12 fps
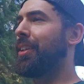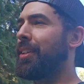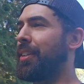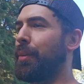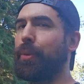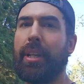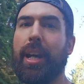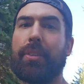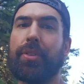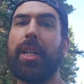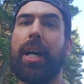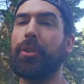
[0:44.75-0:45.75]
that were that of
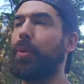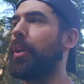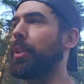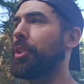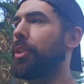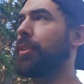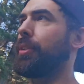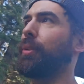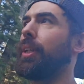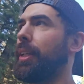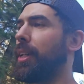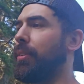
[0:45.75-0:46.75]
Sasquatch. They were
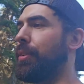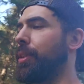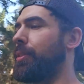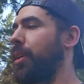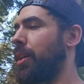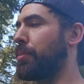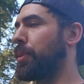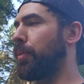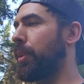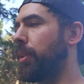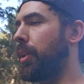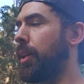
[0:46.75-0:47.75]
like covered in tarps and
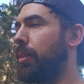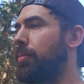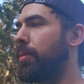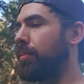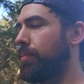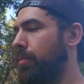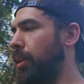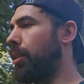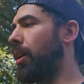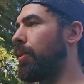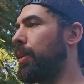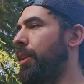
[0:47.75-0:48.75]
whatnot,
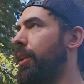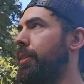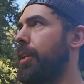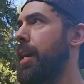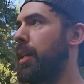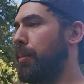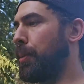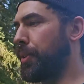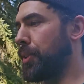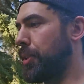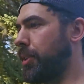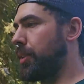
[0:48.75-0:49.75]
along with other
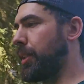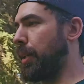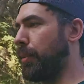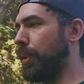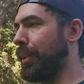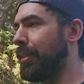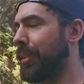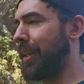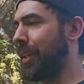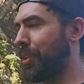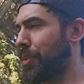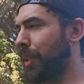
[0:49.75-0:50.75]
animals that were, I
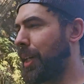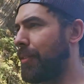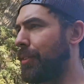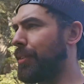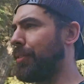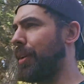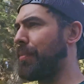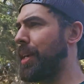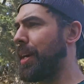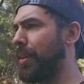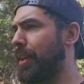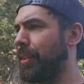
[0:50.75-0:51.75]
guess, recovered from the
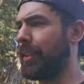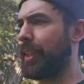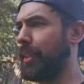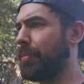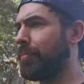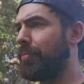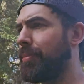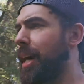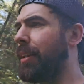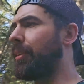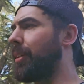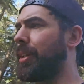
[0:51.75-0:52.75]
area, like
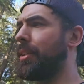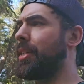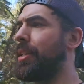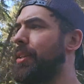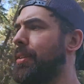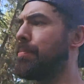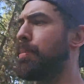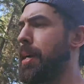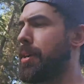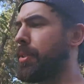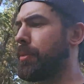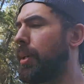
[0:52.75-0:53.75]
elk and deer and
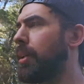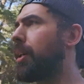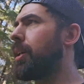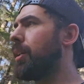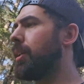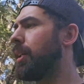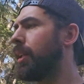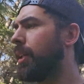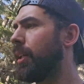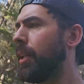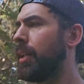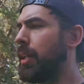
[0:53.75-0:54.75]
bears and whatnot.
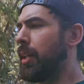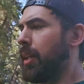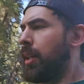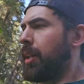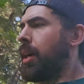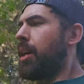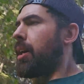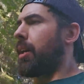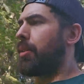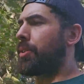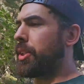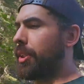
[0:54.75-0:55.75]
And
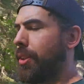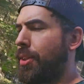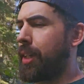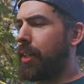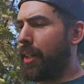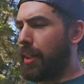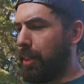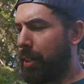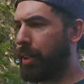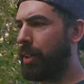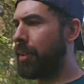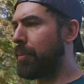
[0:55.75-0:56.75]
I was just thinking
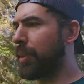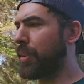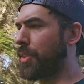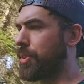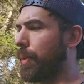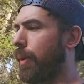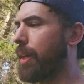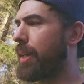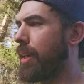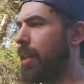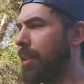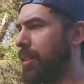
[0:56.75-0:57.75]
about that
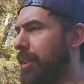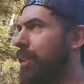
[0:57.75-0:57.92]
story and